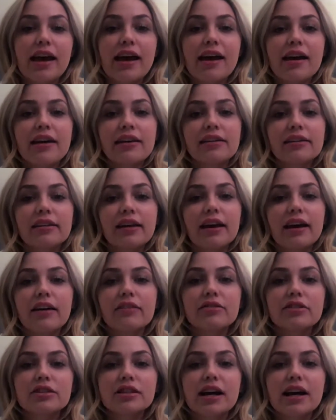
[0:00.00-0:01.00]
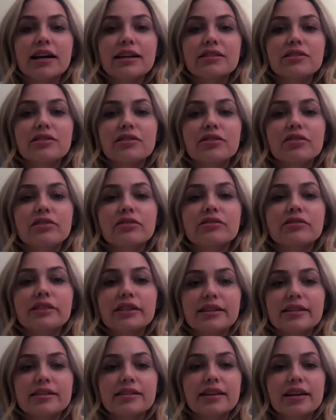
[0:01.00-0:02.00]
and they advertised on their
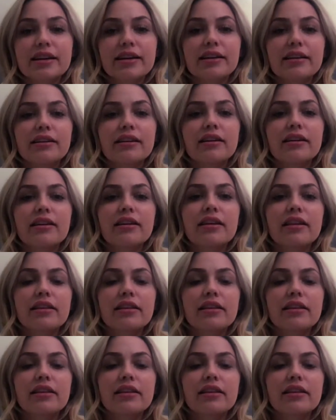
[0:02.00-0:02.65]
listing